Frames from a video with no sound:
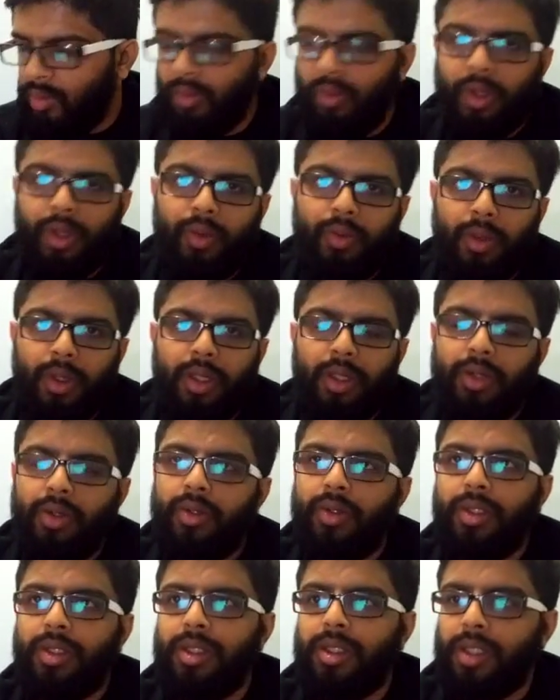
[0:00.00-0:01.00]
What you want to
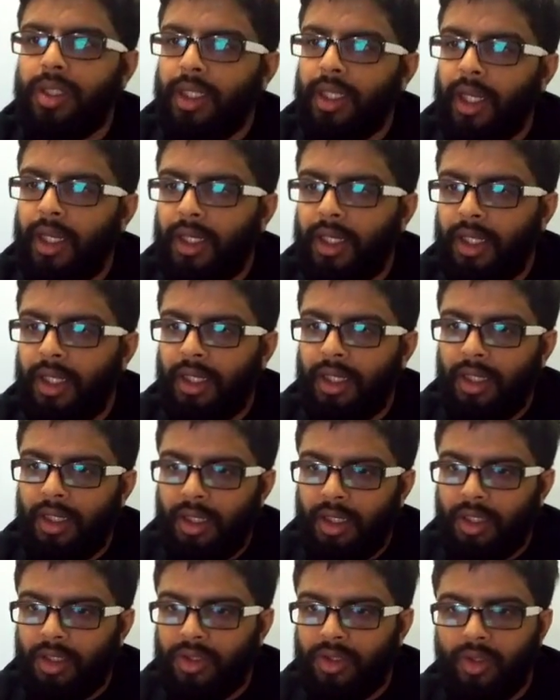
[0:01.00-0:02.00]
do is get in
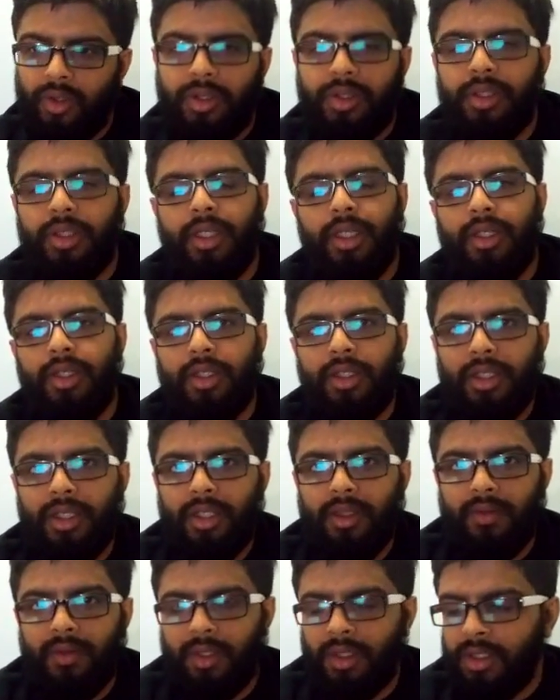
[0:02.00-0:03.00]
sources and
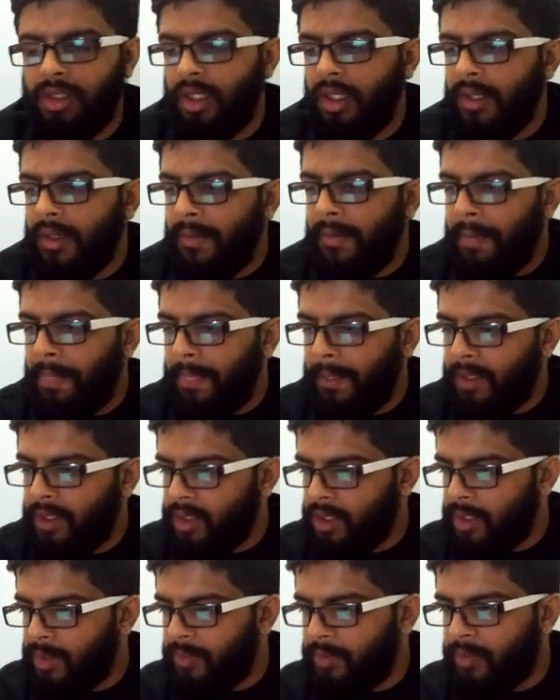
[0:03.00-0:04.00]
receivers.
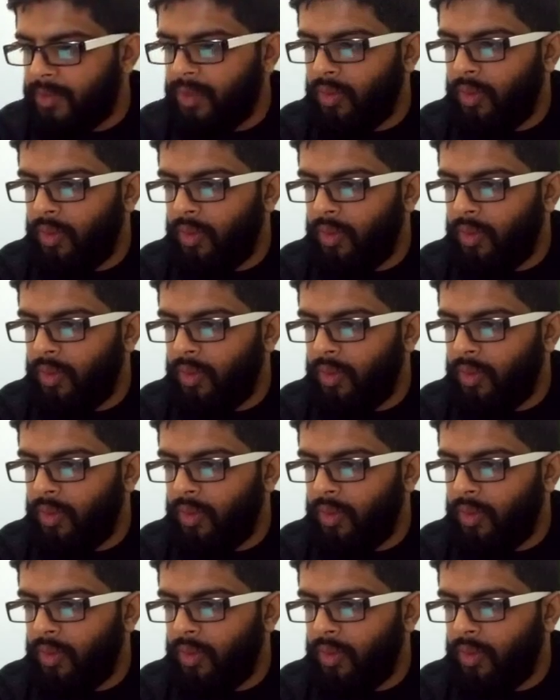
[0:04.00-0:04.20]
So